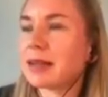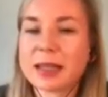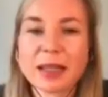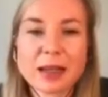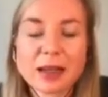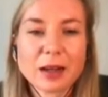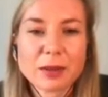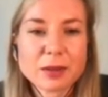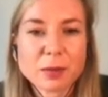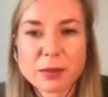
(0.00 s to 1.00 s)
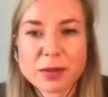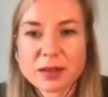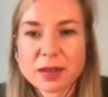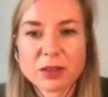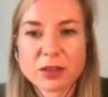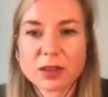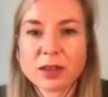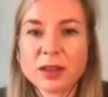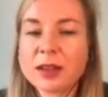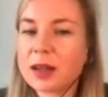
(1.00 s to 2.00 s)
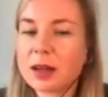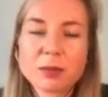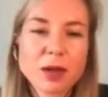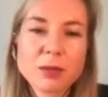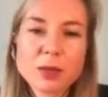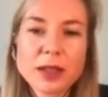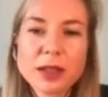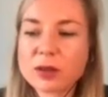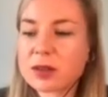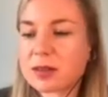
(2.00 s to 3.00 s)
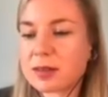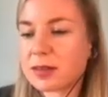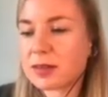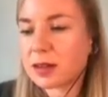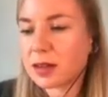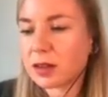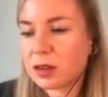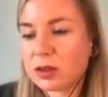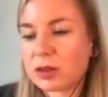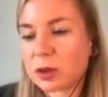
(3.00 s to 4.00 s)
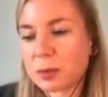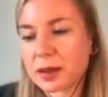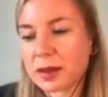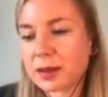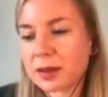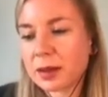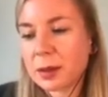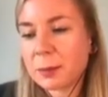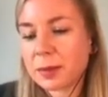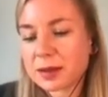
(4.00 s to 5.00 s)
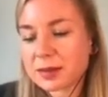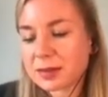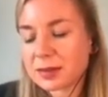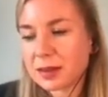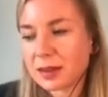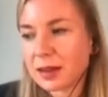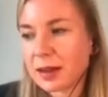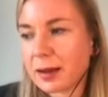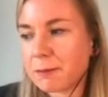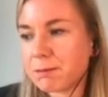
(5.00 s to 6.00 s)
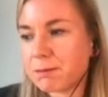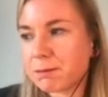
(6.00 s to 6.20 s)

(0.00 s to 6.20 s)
open source often gets blocked in the procurement world. So it's a good thing to look at.